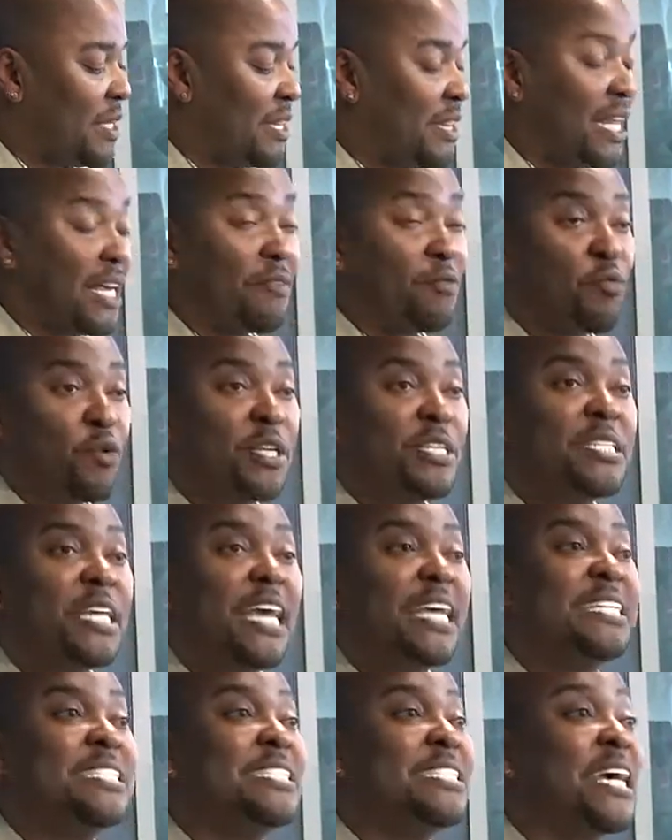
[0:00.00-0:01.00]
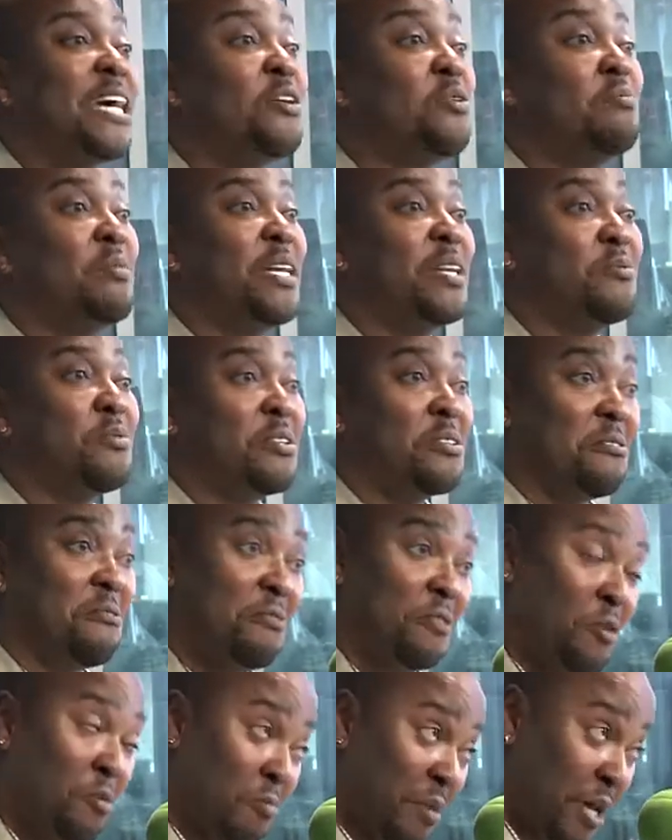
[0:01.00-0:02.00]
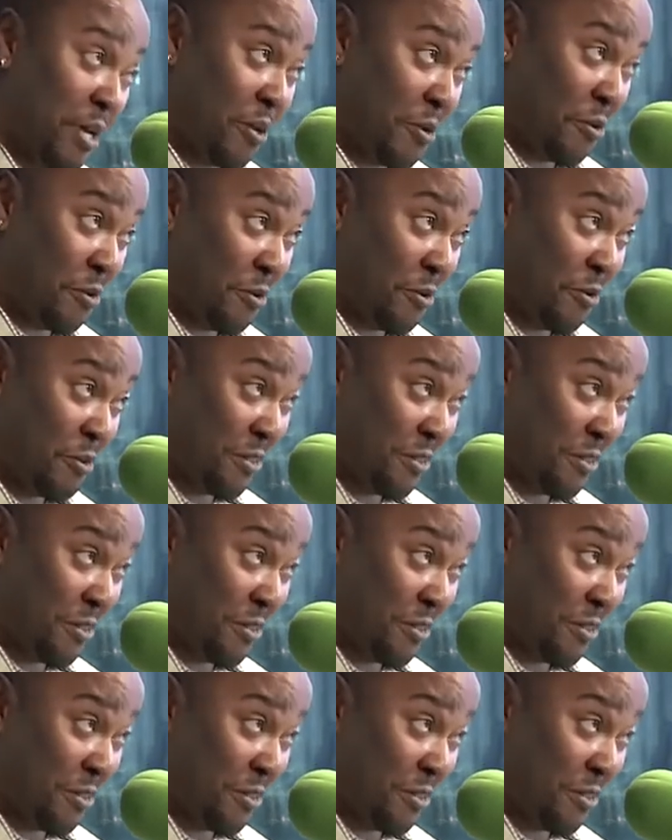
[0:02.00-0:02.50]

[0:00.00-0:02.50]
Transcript: They've reached a settlement with the filmmaker.